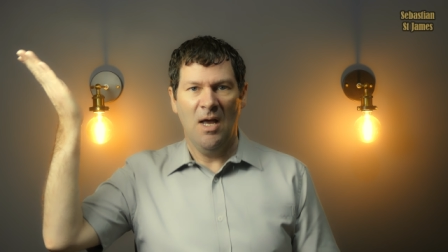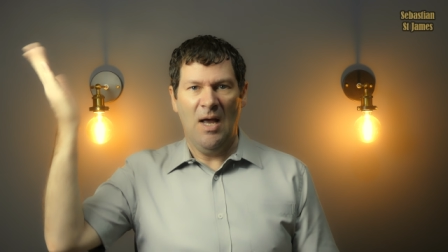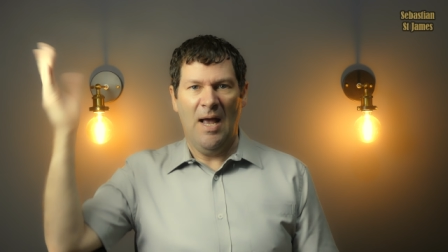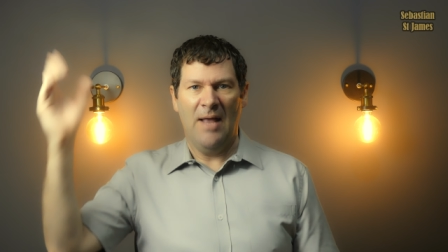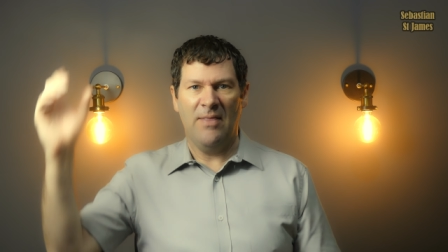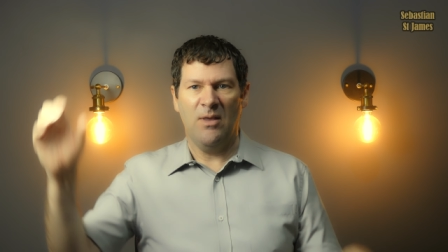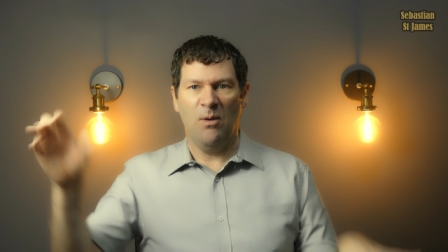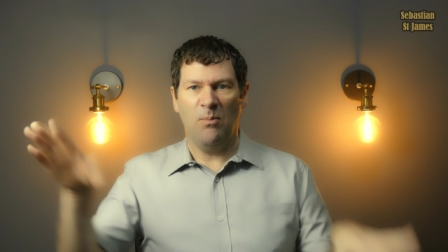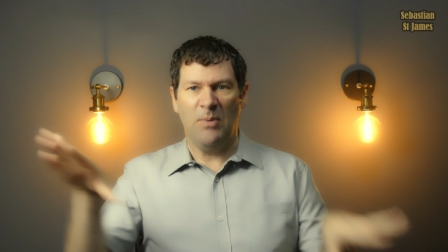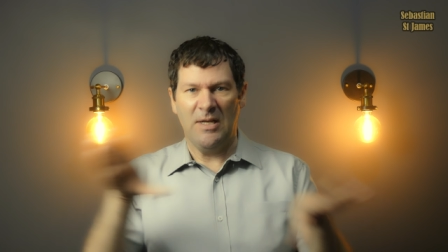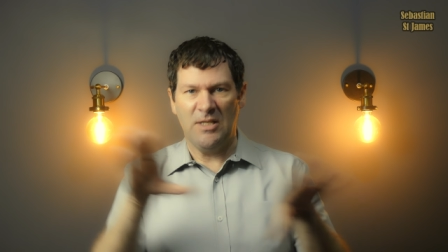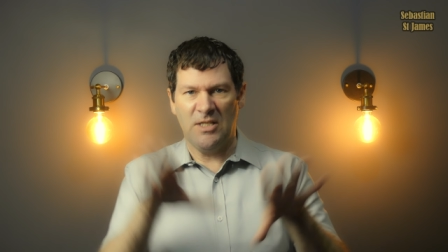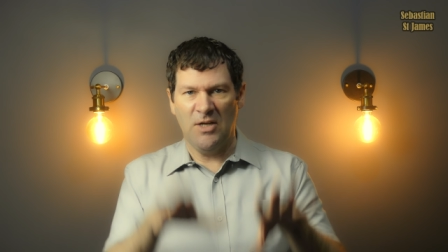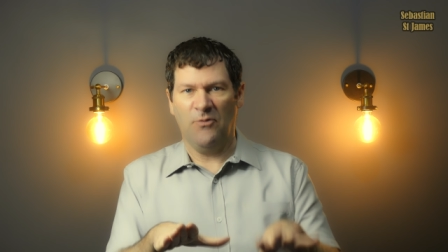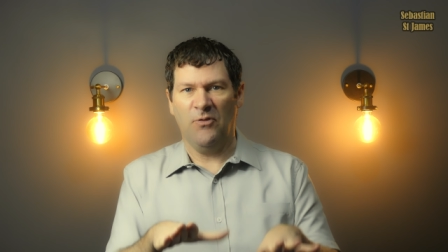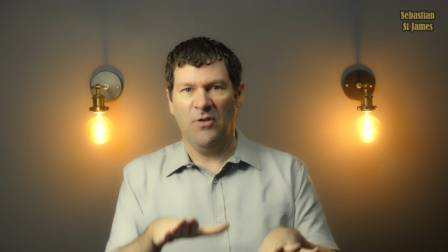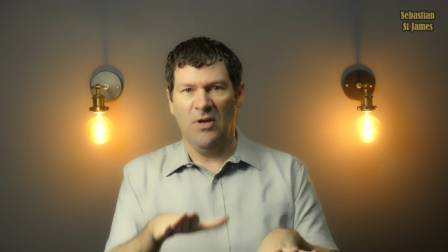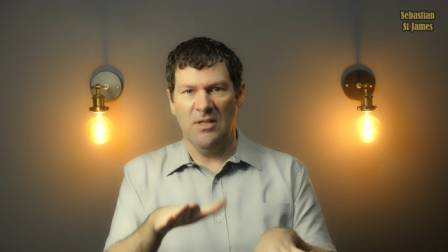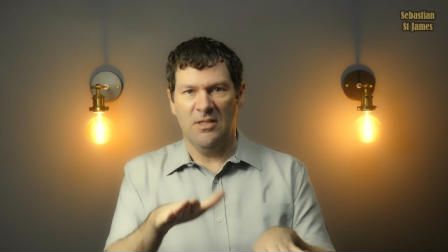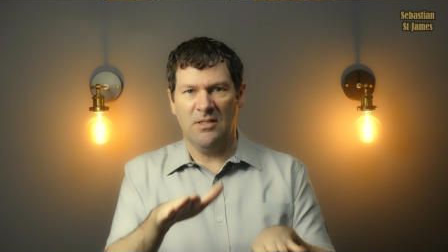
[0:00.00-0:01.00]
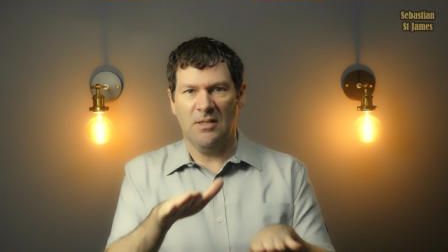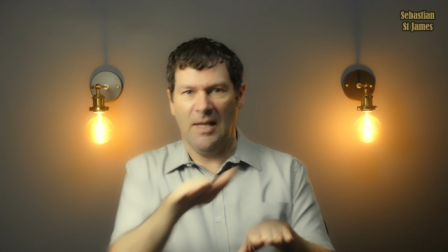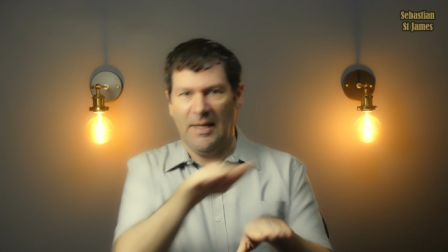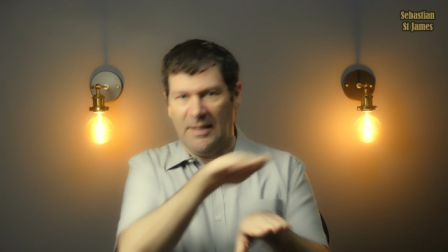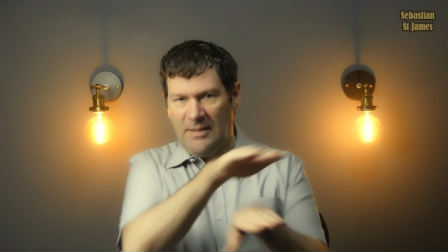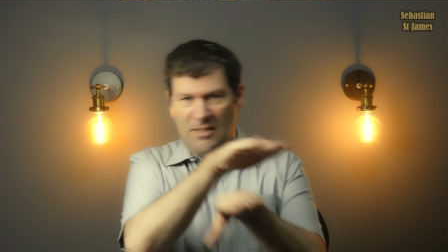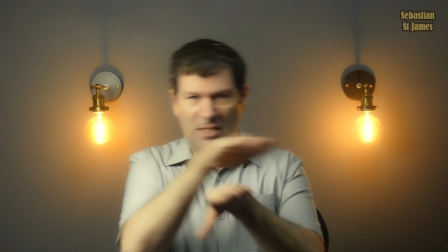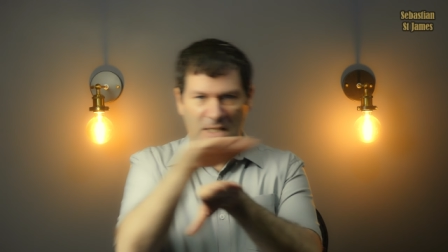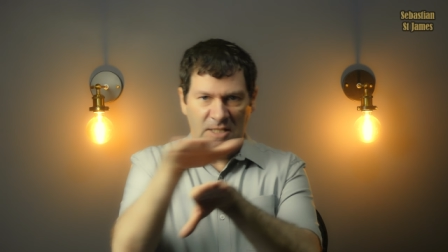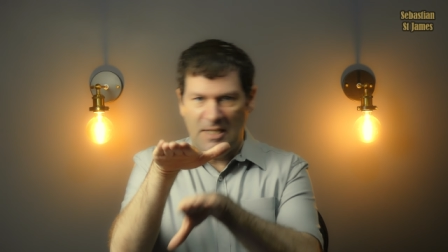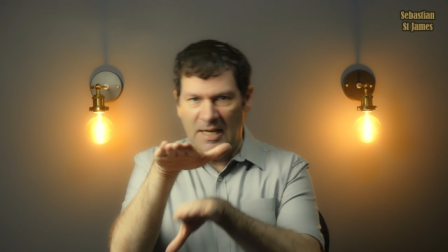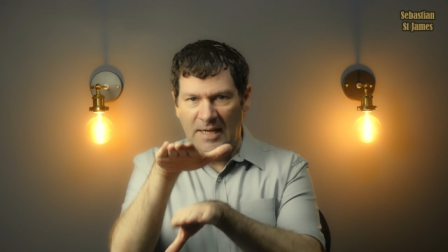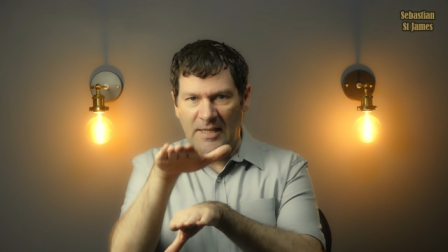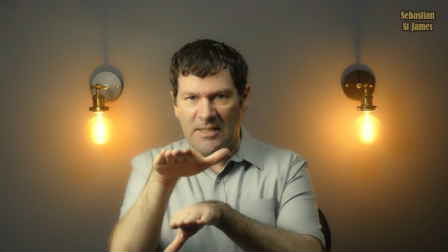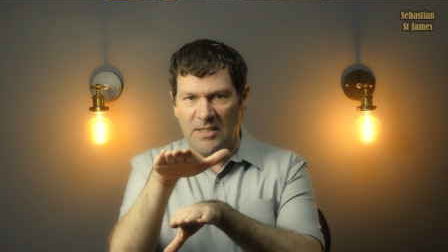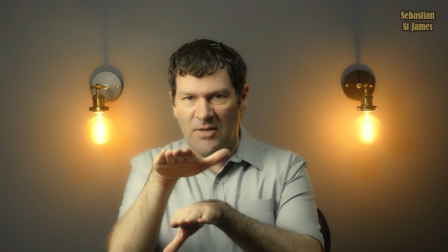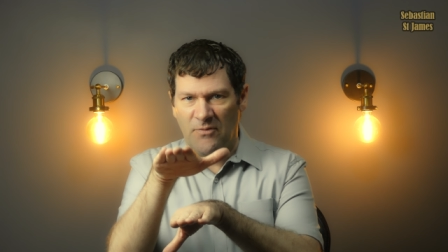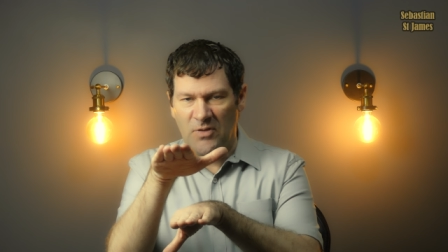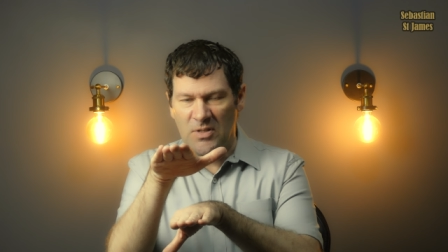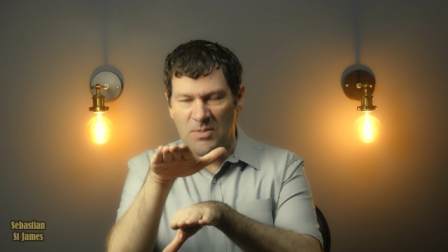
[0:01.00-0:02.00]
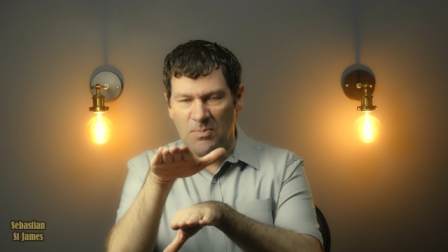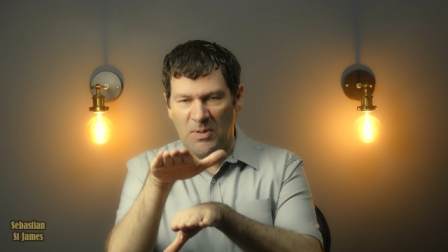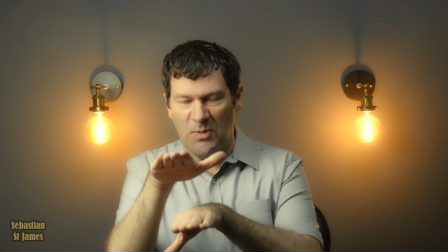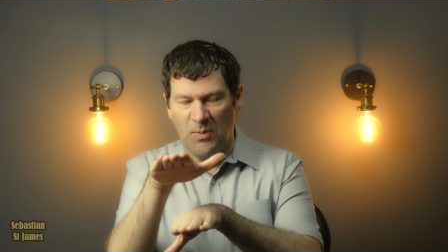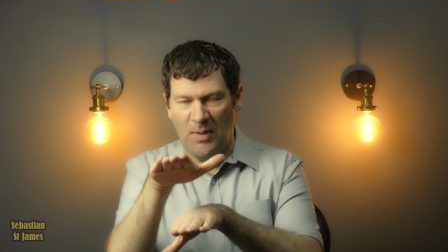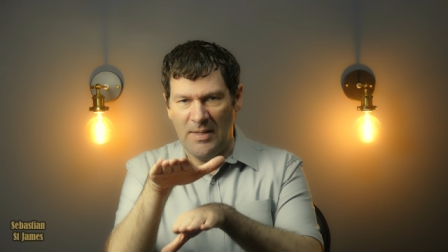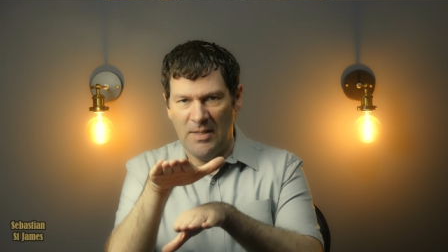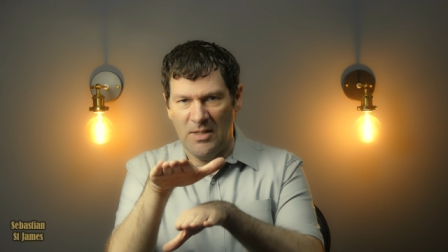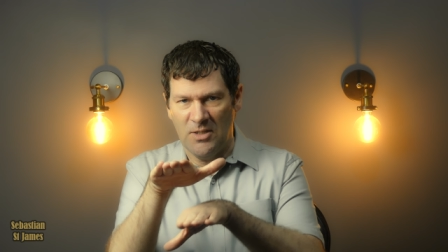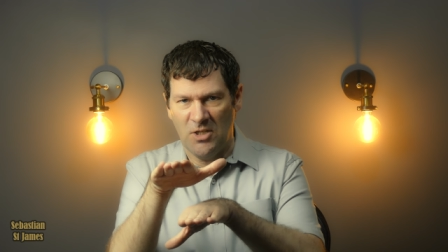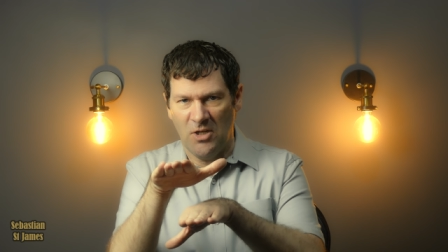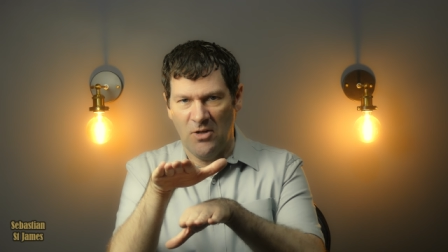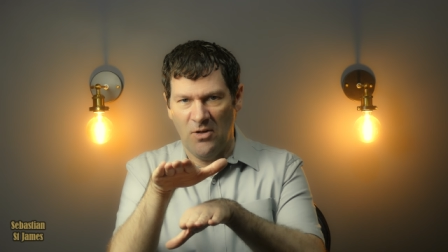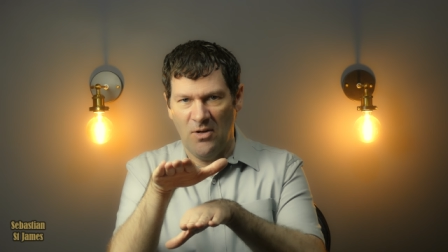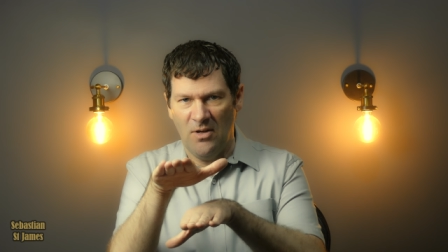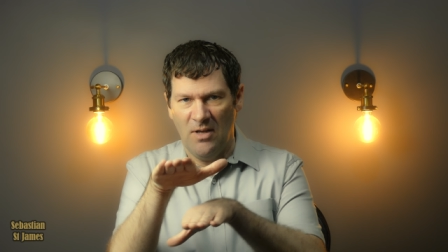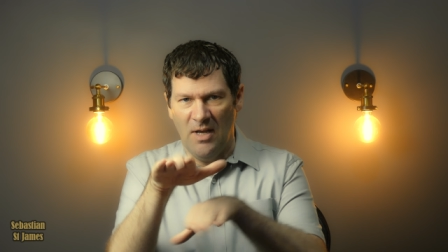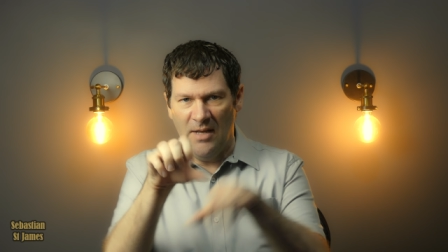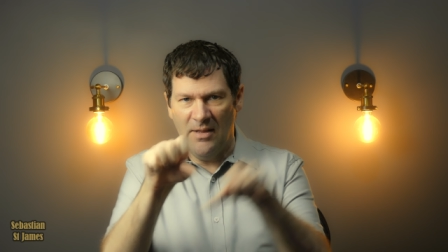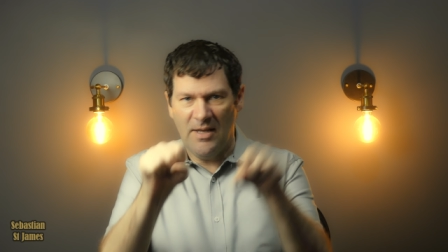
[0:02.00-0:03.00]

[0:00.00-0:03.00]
and there'll be a difference, like distinct difference between the two.